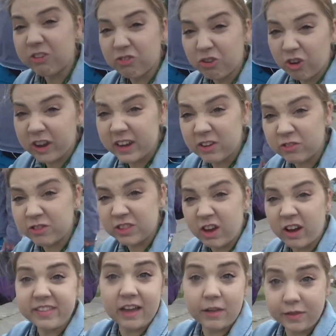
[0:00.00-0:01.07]
try not to
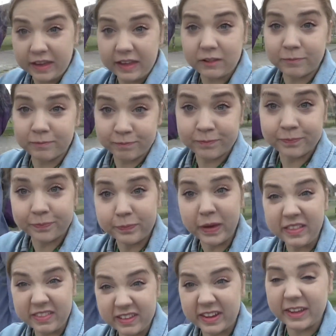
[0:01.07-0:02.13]
die down the hill,
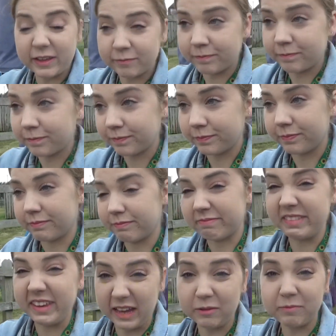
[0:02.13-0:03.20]
basically
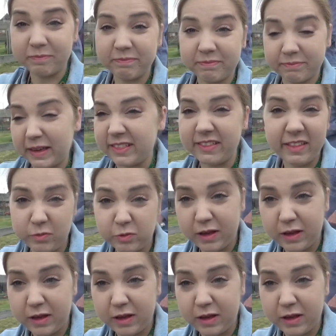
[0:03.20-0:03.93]
yeah, that's, that's what's